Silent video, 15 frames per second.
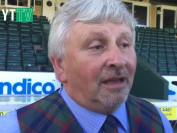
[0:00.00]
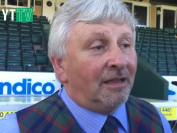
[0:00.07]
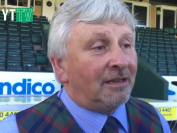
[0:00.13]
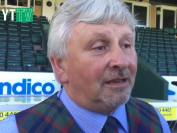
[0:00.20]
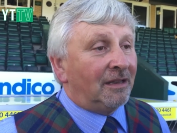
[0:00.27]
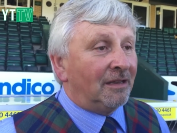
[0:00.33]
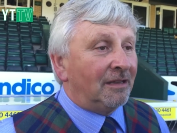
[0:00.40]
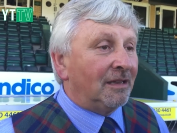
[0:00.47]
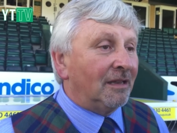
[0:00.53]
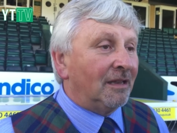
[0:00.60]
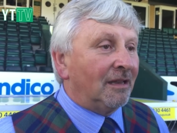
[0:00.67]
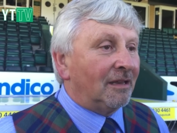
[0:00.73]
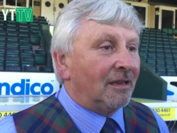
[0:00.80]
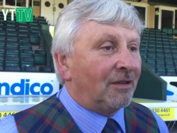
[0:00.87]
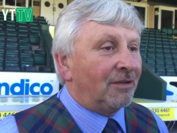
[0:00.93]
I,
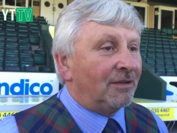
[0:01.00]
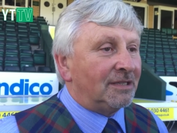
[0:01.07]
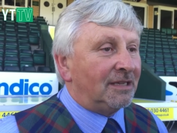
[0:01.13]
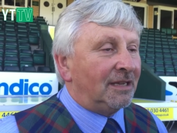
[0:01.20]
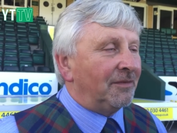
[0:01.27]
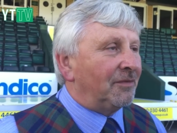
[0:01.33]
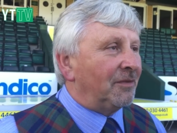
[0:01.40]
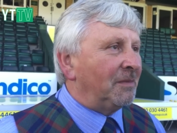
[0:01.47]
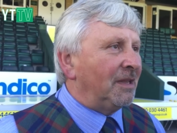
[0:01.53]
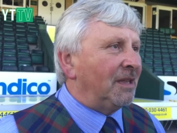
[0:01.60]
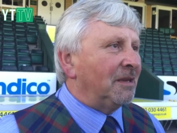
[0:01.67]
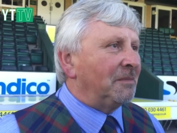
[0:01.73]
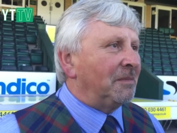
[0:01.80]
I couldn't see it from here,